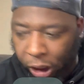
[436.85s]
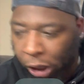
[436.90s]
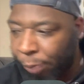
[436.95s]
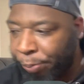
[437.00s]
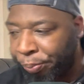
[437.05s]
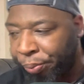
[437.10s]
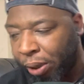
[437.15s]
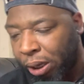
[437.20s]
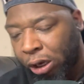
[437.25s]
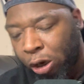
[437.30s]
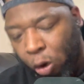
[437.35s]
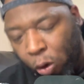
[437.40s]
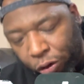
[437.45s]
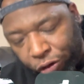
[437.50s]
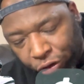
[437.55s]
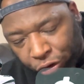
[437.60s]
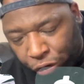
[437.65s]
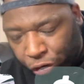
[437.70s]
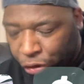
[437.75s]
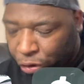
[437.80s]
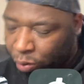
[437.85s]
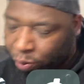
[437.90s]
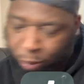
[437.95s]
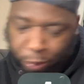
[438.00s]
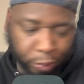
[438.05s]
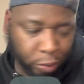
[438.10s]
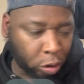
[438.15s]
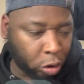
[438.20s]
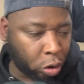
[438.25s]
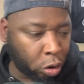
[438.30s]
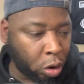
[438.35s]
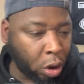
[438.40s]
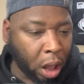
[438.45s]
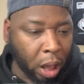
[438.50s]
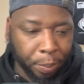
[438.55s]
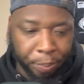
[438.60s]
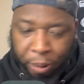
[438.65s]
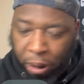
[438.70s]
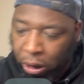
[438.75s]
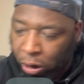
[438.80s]
Going to the Super Bowl,
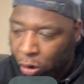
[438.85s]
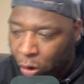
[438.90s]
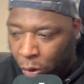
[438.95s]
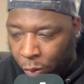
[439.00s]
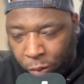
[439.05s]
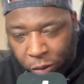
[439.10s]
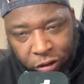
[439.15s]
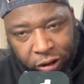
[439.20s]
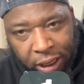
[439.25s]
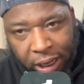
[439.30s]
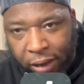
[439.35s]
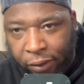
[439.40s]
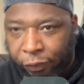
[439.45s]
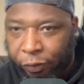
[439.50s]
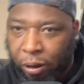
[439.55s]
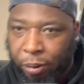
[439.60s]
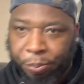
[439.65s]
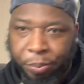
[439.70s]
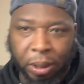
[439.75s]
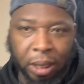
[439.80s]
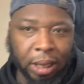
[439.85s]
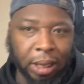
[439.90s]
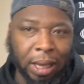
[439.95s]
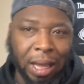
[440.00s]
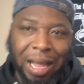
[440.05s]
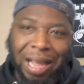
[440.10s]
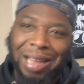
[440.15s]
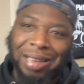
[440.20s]
being almost the MVP,